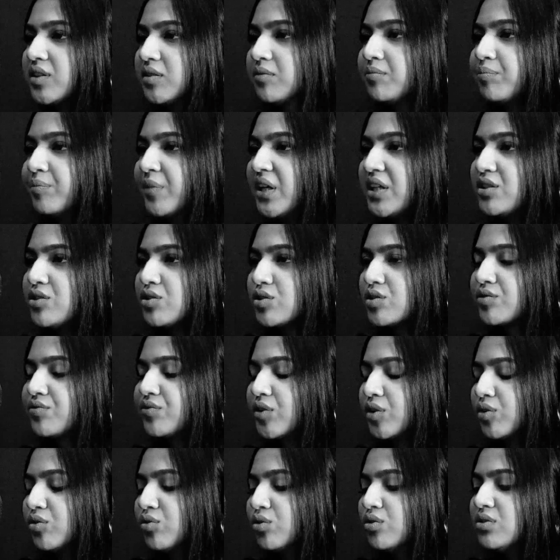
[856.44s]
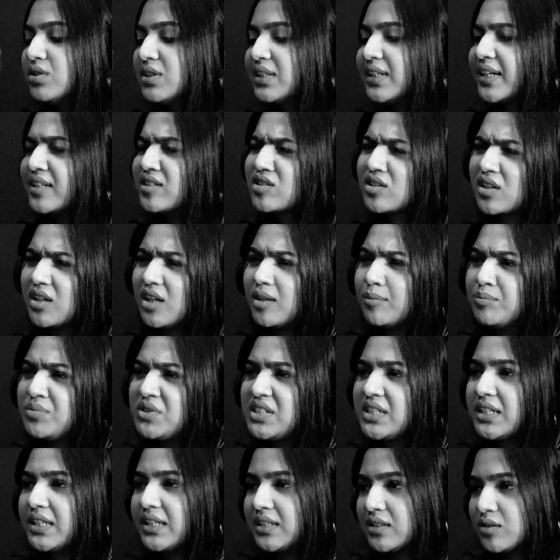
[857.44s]
different majors for those. Like,
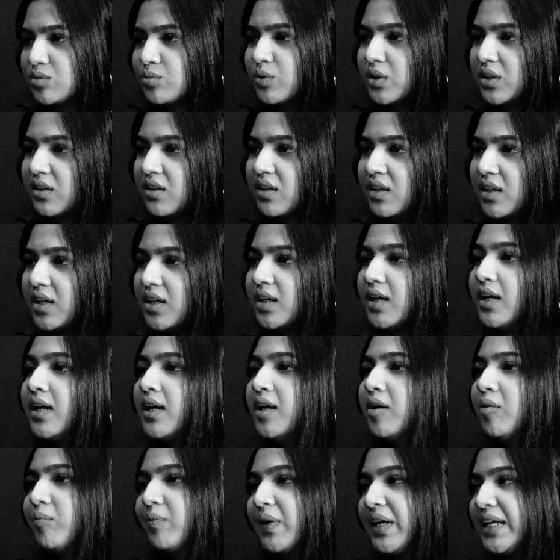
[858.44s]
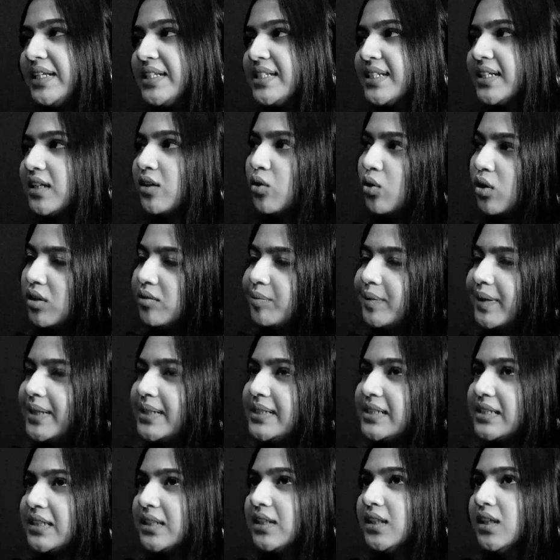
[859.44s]
sculpting is one thing, painting, oil
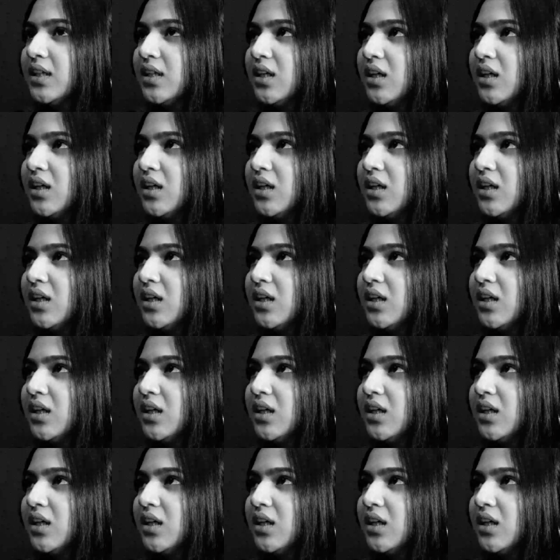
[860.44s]
painting.